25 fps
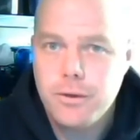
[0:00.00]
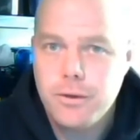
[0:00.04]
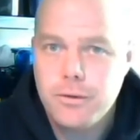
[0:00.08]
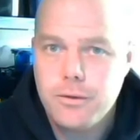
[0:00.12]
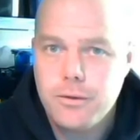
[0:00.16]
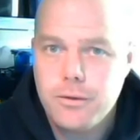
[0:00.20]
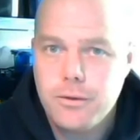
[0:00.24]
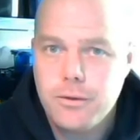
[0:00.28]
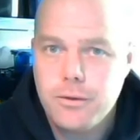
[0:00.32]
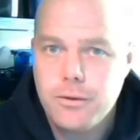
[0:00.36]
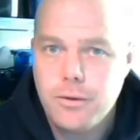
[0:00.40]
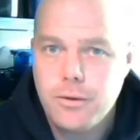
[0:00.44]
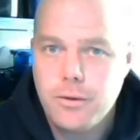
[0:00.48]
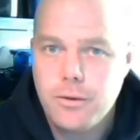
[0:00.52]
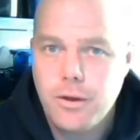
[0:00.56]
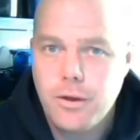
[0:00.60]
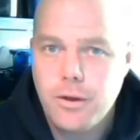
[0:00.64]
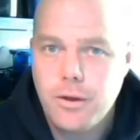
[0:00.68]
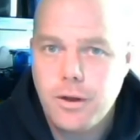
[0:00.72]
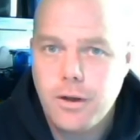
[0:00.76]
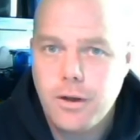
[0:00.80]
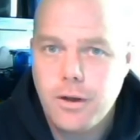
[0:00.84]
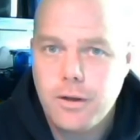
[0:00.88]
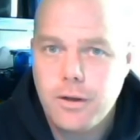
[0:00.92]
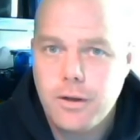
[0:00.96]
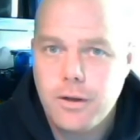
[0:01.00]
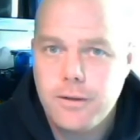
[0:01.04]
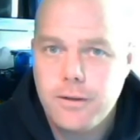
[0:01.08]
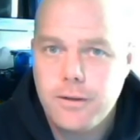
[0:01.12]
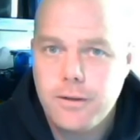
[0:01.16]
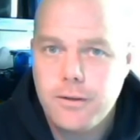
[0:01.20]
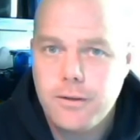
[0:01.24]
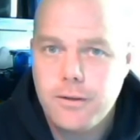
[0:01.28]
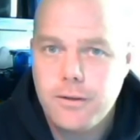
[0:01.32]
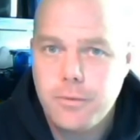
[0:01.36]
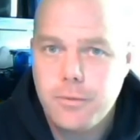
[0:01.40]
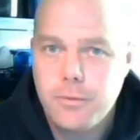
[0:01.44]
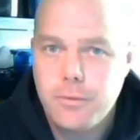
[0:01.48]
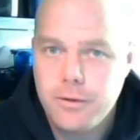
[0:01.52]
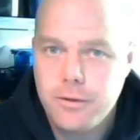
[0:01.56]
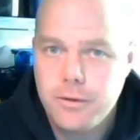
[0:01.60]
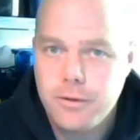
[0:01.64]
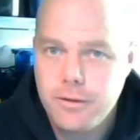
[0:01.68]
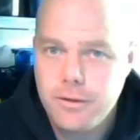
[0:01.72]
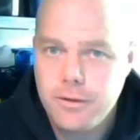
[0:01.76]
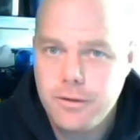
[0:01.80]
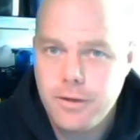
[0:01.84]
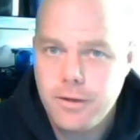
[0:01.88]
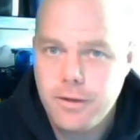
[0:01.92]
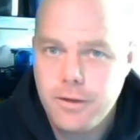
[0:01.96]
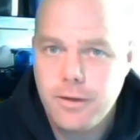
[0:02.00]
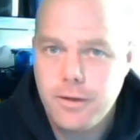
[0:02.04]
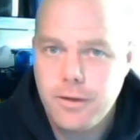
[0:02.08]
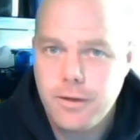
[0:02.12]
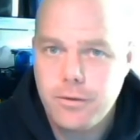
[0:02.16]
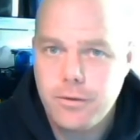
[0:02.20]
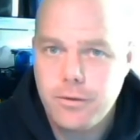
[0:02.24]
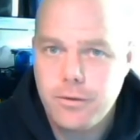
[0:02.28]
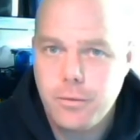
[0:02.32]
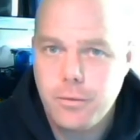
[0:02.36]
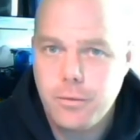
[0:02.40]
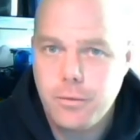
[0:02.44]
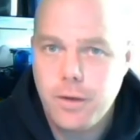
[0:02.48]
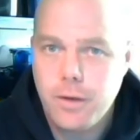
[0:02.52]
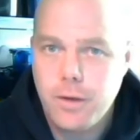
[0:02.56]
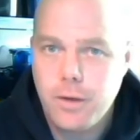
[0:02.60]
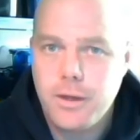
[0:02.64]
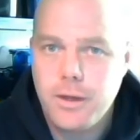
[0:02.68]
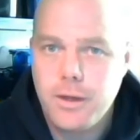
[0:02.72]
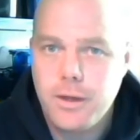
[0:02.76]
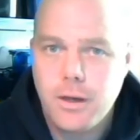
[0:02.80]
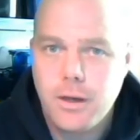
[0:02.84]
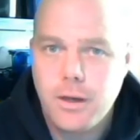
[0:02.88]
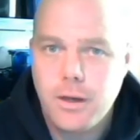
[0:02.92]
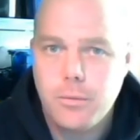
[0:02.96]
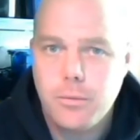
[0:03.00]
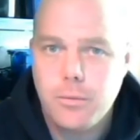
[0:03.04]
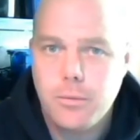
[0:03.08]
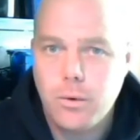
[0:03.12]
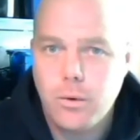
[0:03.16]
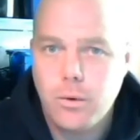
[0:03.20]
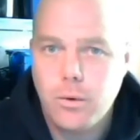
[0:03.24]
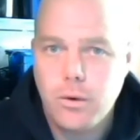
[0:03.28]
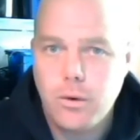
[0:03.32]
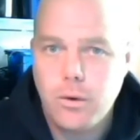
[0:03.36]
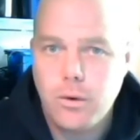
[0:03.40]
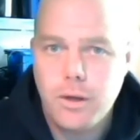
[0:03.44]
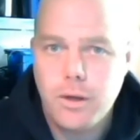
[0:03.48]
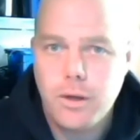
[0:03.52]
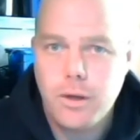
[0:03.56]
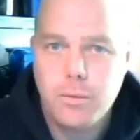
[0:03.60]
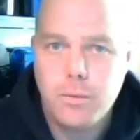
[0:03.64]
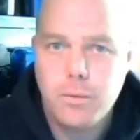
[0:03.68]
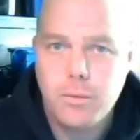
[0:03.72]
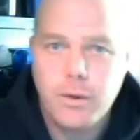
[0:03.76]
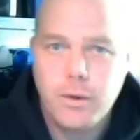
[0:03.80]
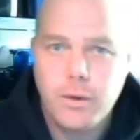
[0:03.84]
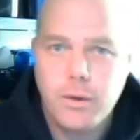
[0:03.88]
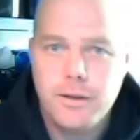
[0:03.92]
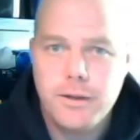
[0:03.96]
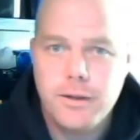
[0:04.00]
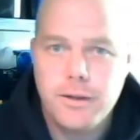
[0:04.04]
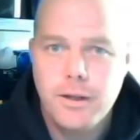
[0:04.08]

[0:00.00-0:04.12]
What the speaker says: to other artists, especially if they're from low income or unemployed.